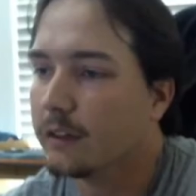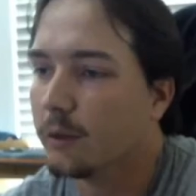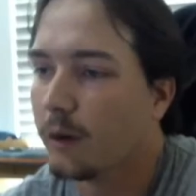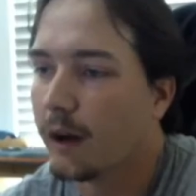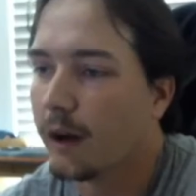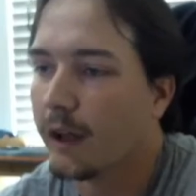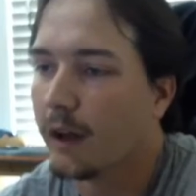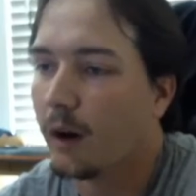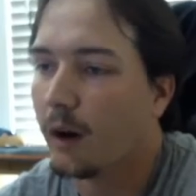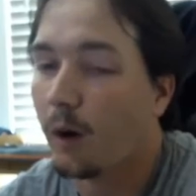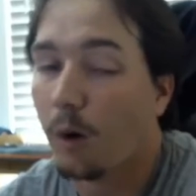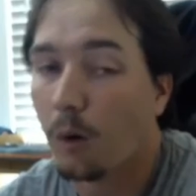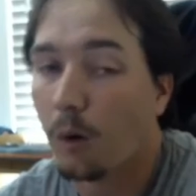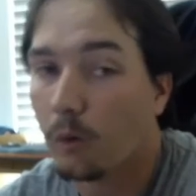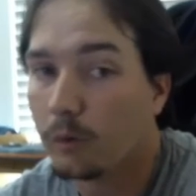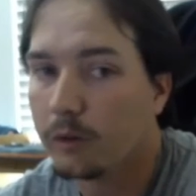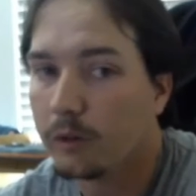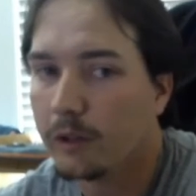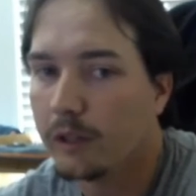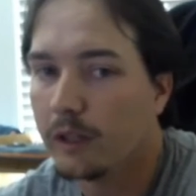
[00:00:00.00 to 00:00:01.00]
do I
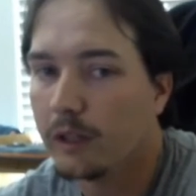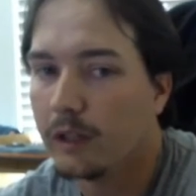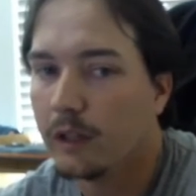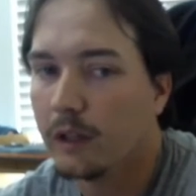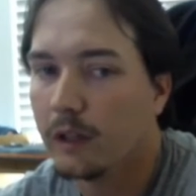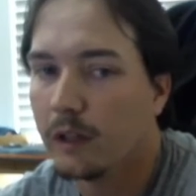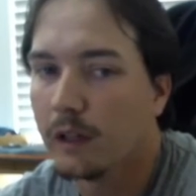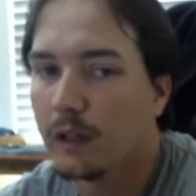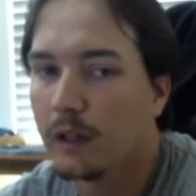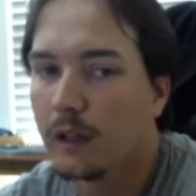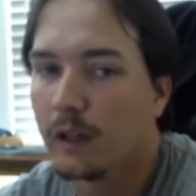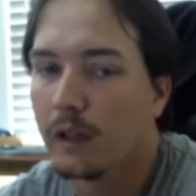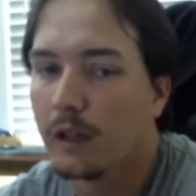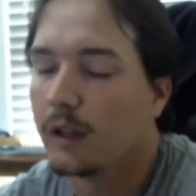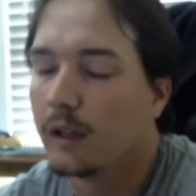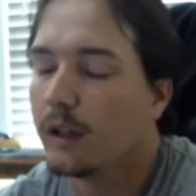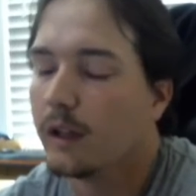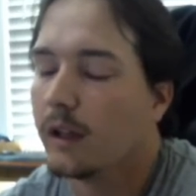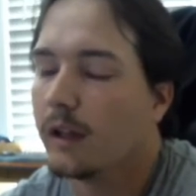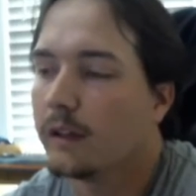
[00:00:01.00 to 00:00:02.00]
only
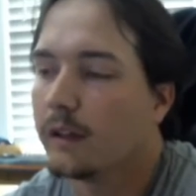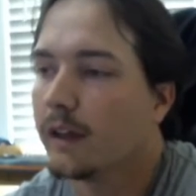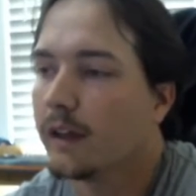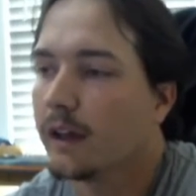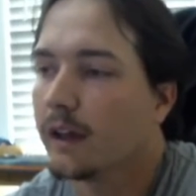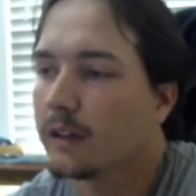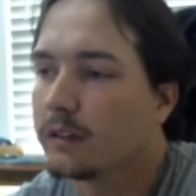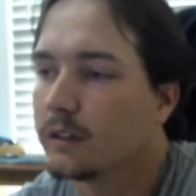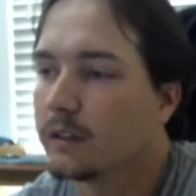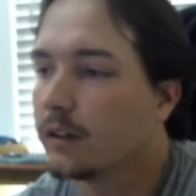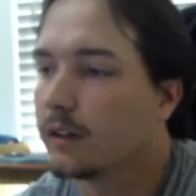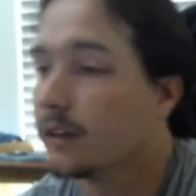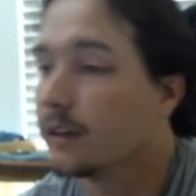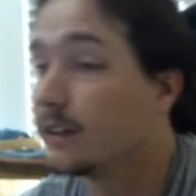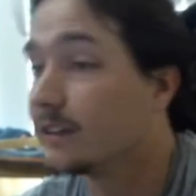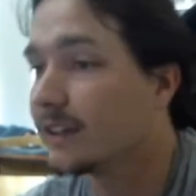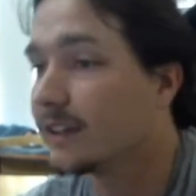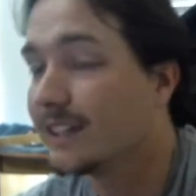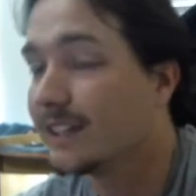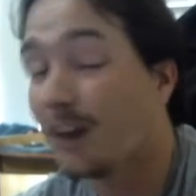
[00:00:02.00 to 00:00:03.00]
attack security?
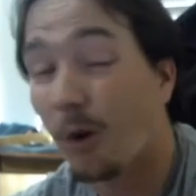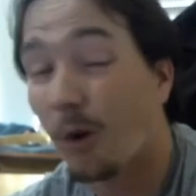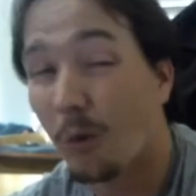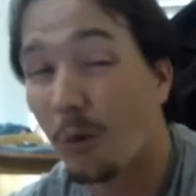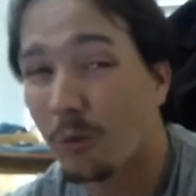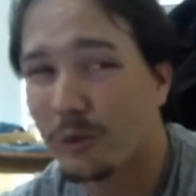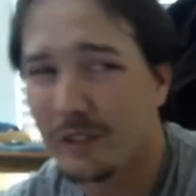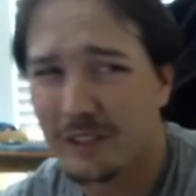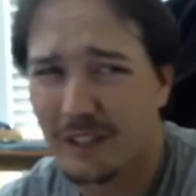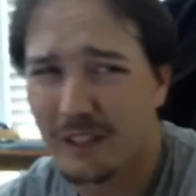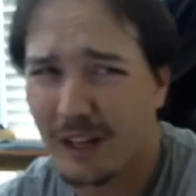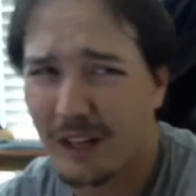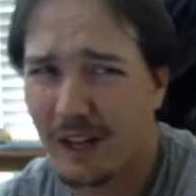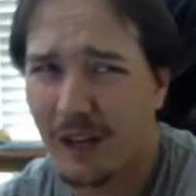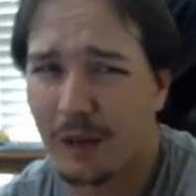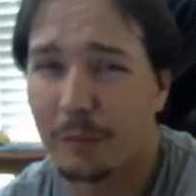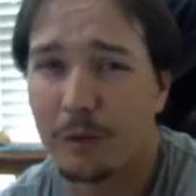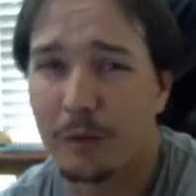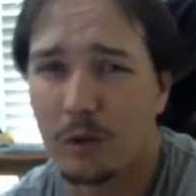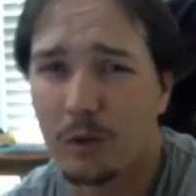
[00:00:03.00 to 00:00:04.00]
Is that the only
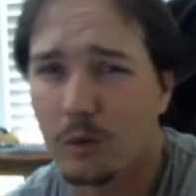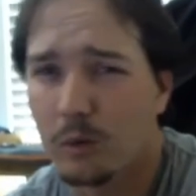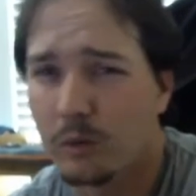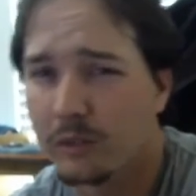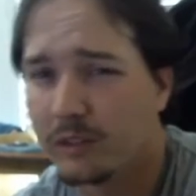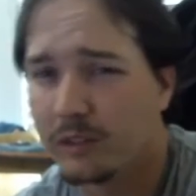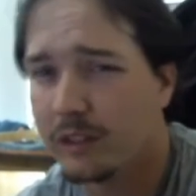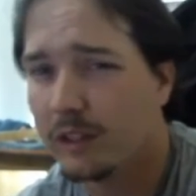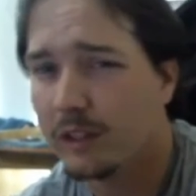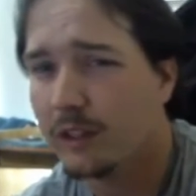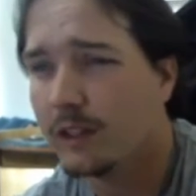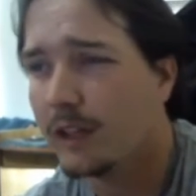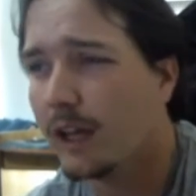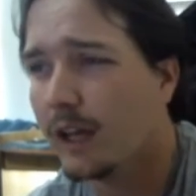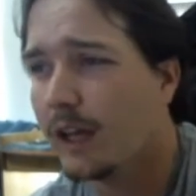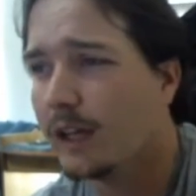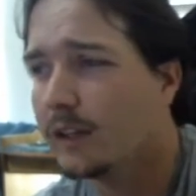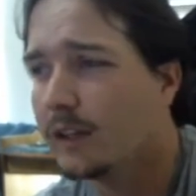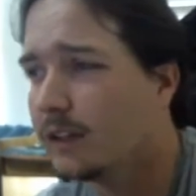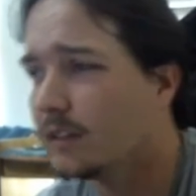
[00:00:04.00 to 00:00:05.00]
time you see
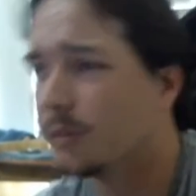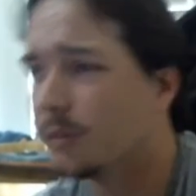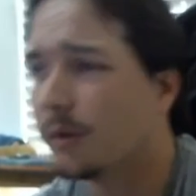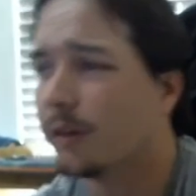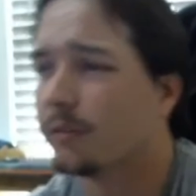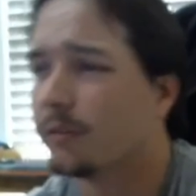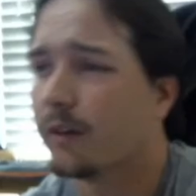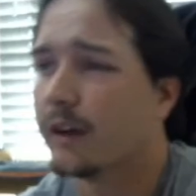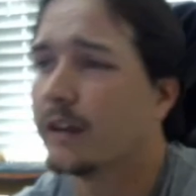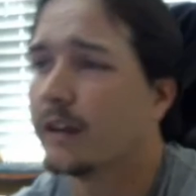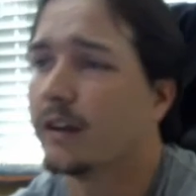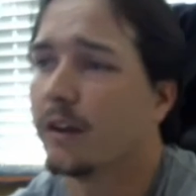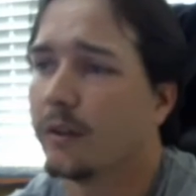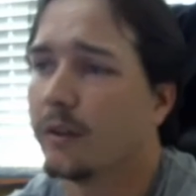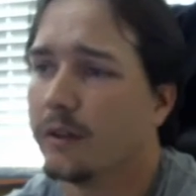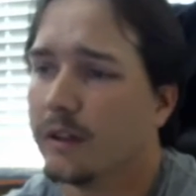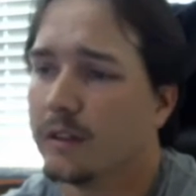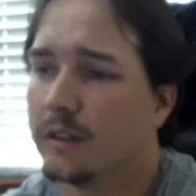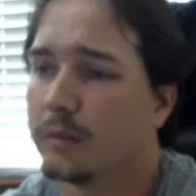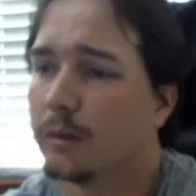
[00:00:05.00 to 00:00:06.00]
a Digimon fight
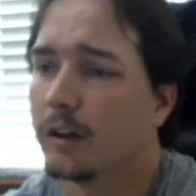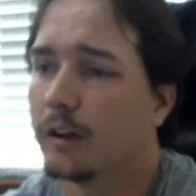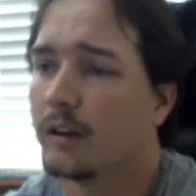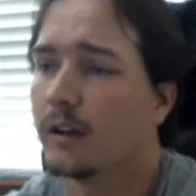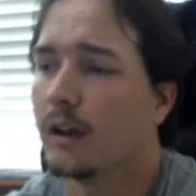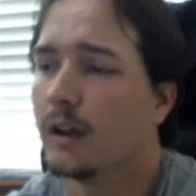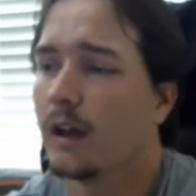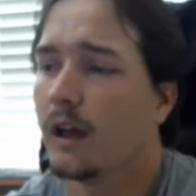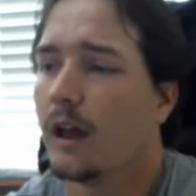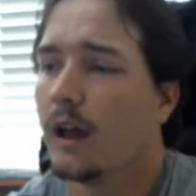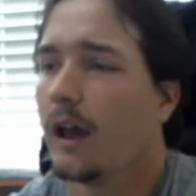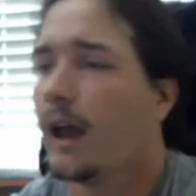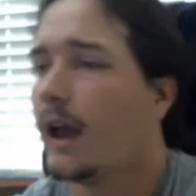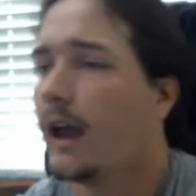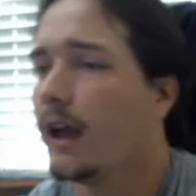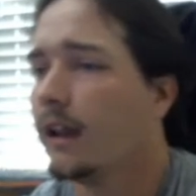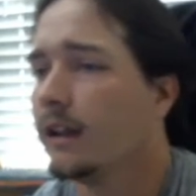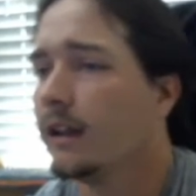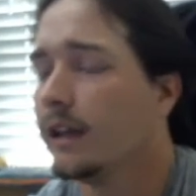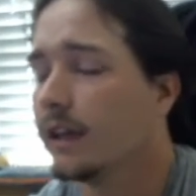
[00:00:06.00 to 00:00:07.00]
another Digimon?
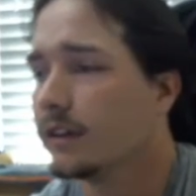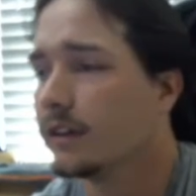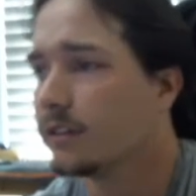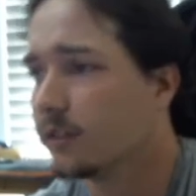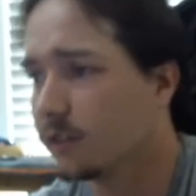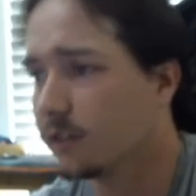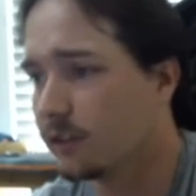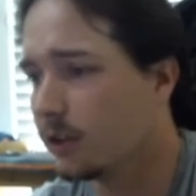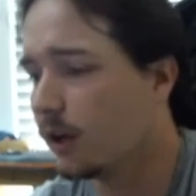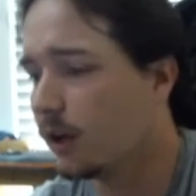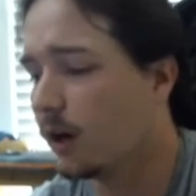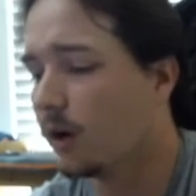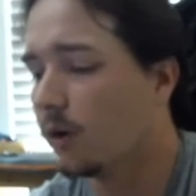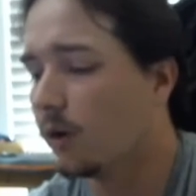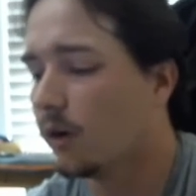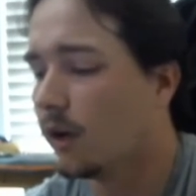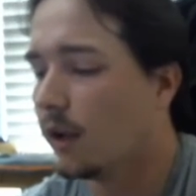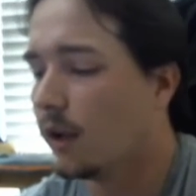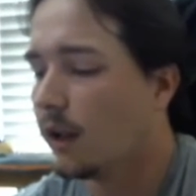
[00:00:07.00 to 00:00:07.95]
And the answer is no.